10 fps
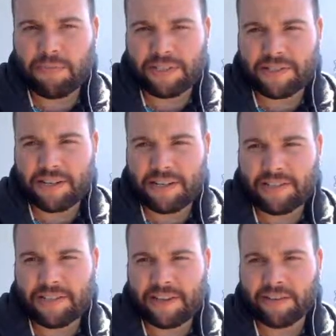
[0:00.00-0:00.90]
but
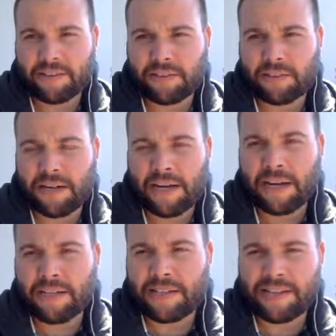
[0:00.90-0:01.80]

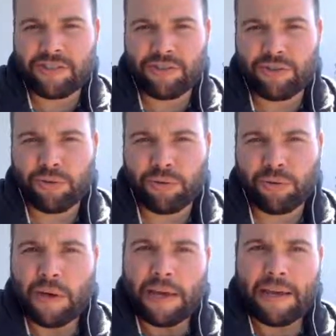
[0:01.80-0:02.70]
Skyscanner tends to